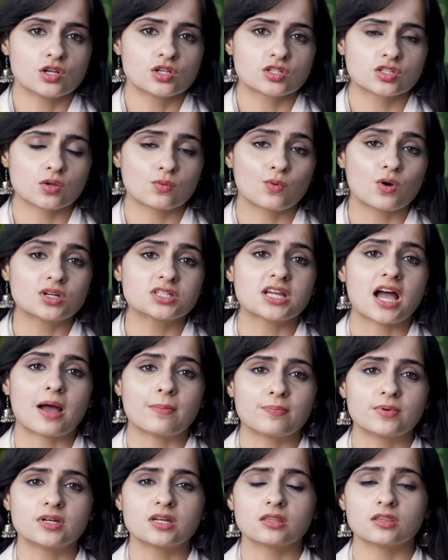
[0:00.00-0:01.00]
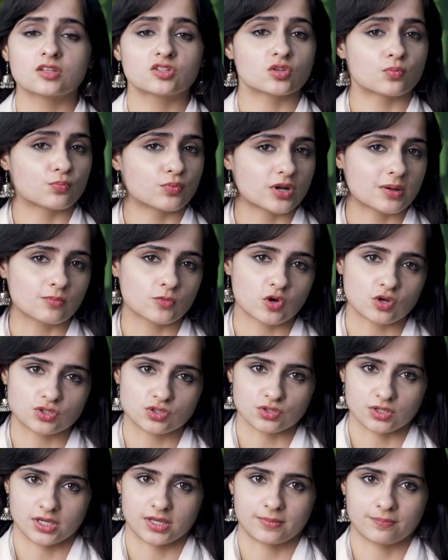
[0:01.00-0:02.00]
So what happened in the Supreme Court
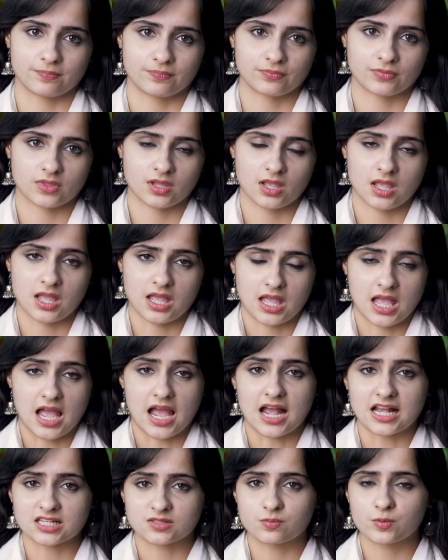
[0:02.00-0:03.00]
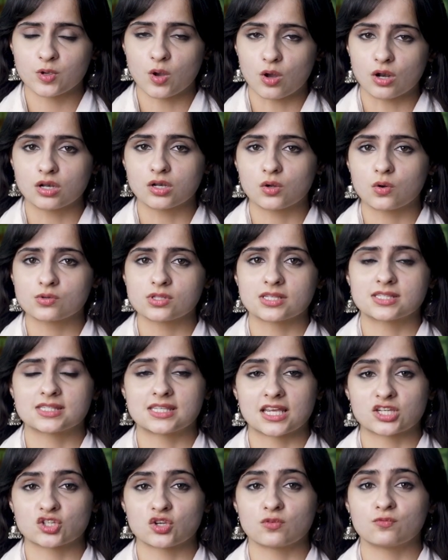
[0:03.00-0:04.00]
today? As we all know that
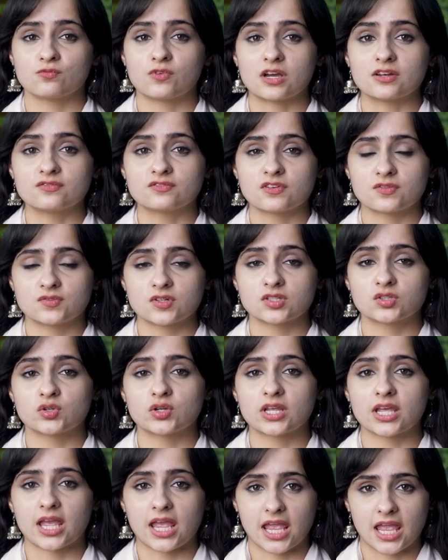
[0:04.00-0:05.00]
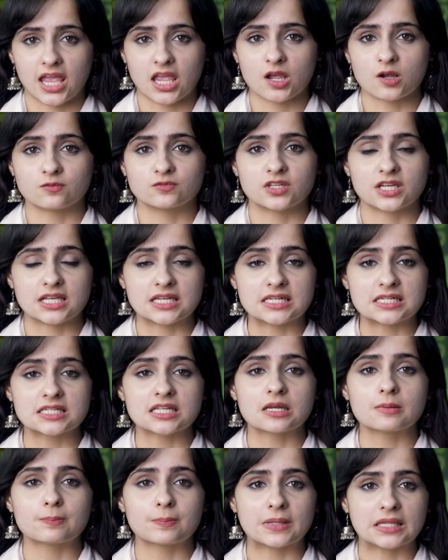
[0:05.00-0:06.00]
section 153A of the
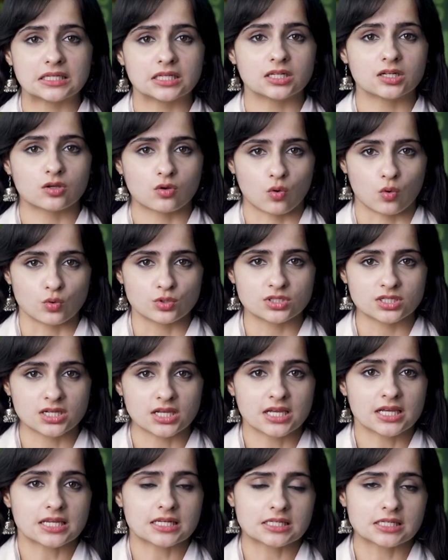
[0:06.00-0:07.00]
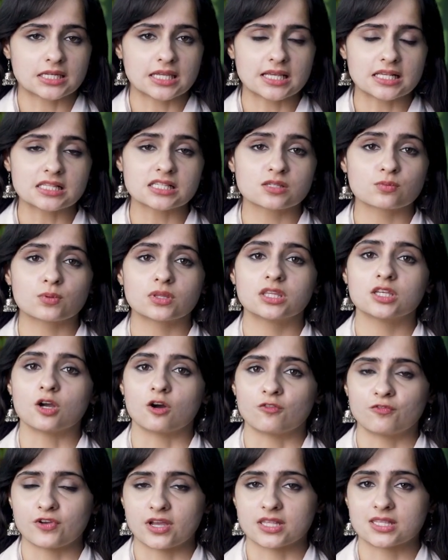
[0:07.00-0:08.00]
Indian Penal Code deals with the
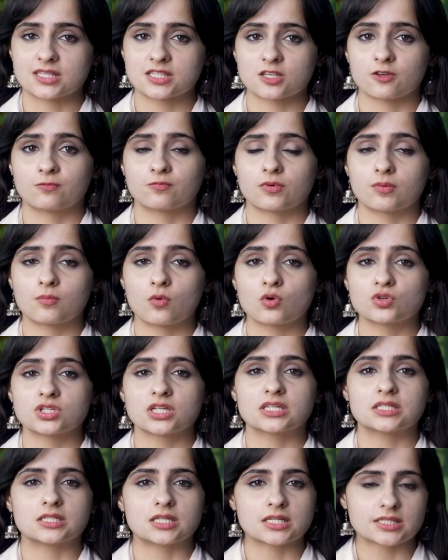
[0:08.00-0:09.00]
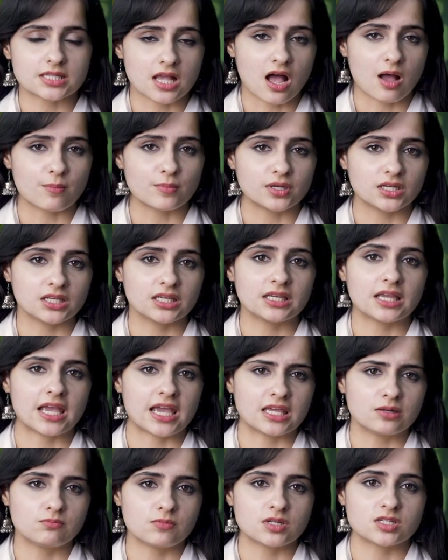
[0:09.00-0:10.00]
offense of promoting disharmony,
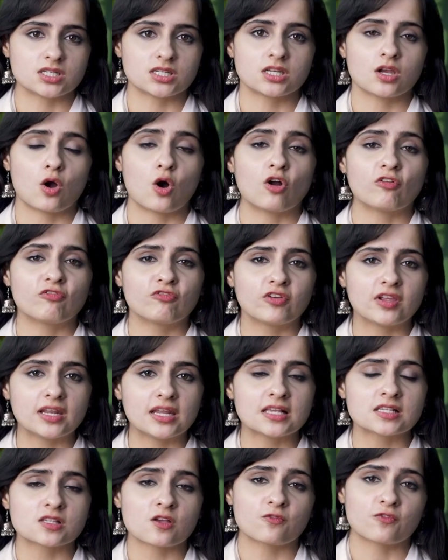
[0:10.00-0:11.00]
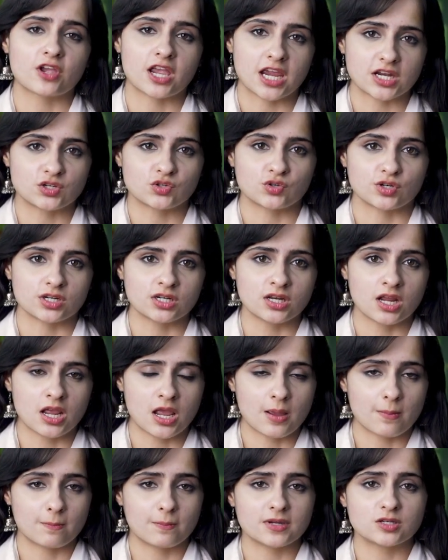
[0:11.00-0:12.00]
enmity, or feelings of hatred
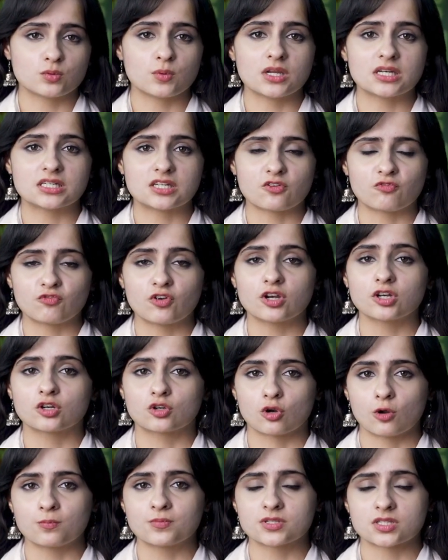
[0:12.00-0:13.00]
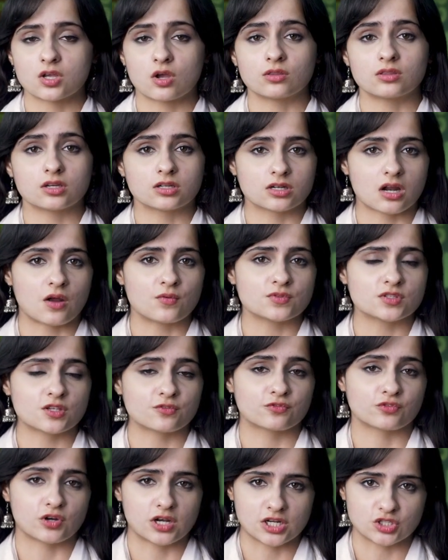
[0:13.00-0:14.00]
between different groups on the grounds
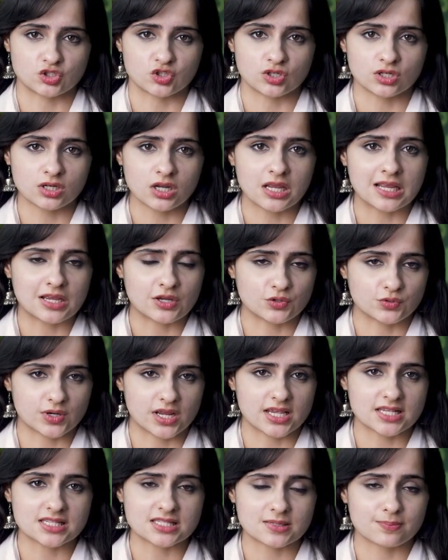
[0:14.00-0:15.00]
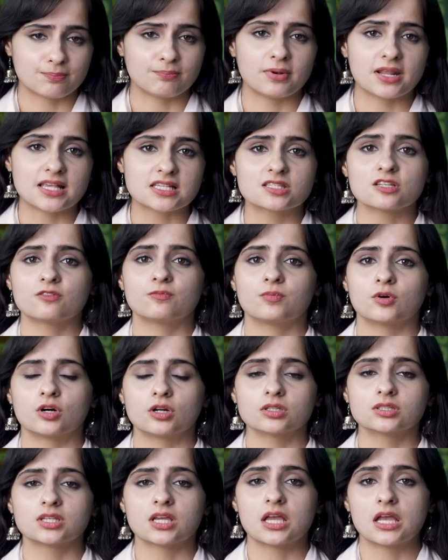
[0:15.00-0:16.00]
of religion, race, place of
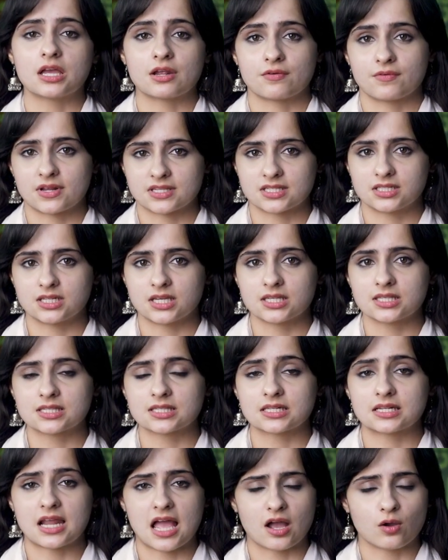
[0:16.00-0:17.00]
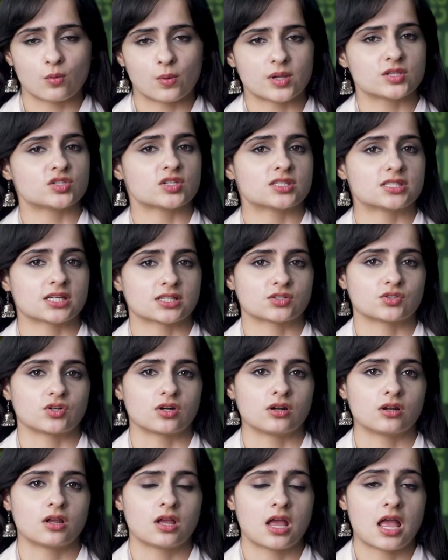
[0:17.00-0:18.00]
birth, residence, language,
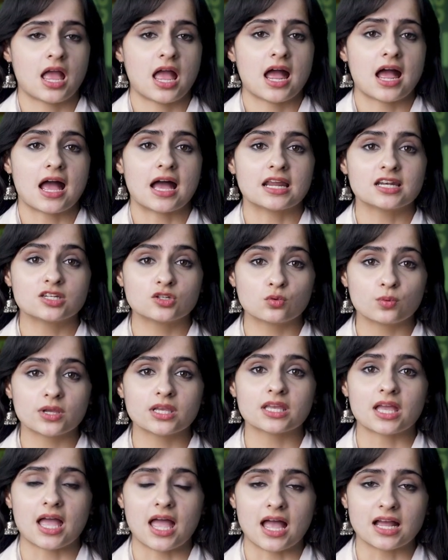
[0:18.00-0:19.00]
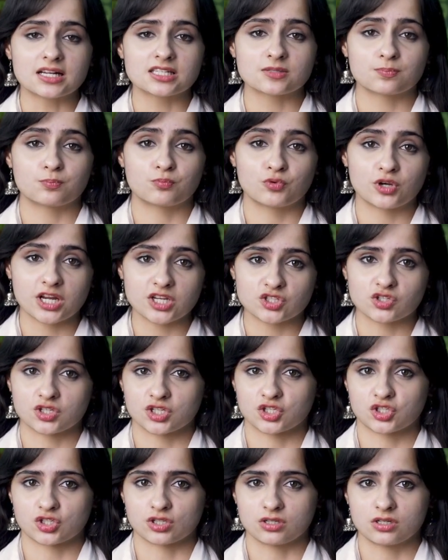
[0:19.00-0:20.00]
etc., and doing acts
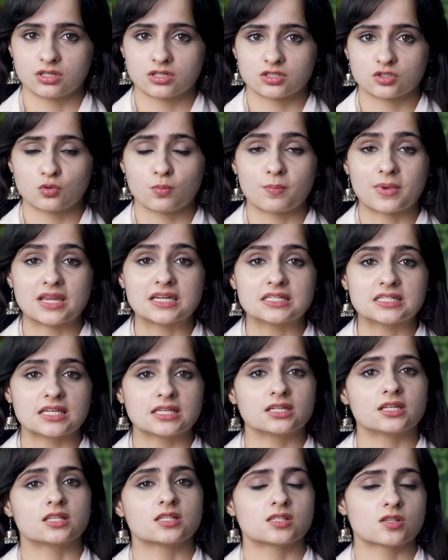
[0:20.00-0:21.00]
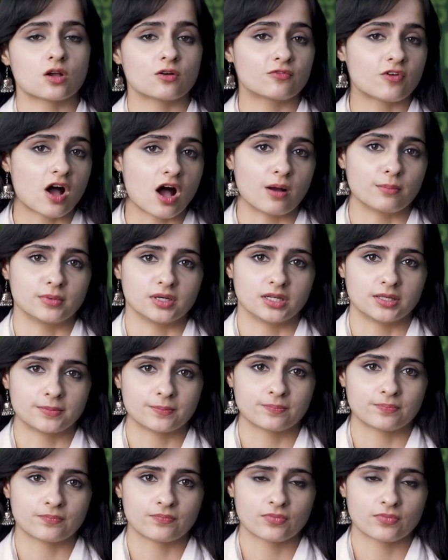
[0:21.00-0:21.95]
prejudicial to maintenance of harmony.